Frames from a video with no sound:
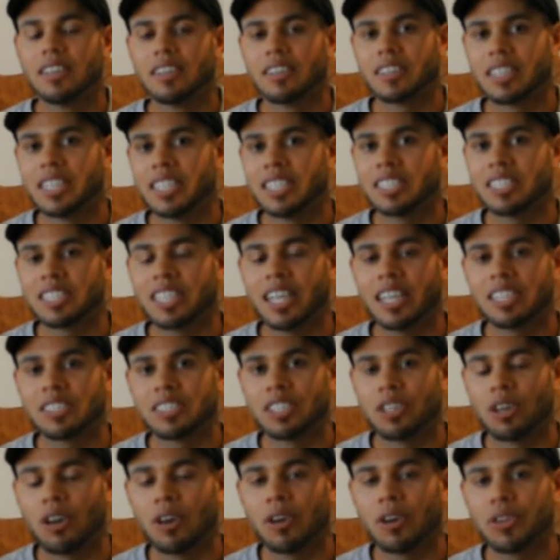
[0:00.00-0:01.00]
he's
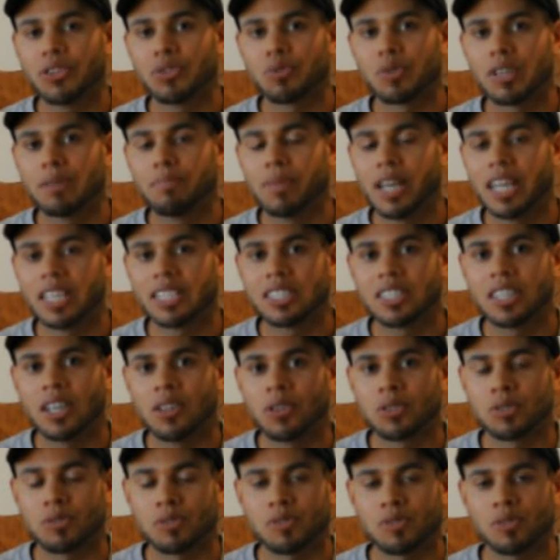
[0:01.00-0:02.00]
tested all three base
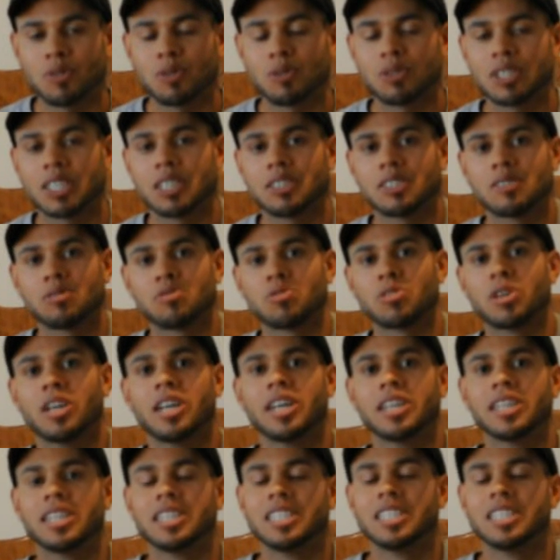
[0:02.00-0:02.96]
colors with recessive red,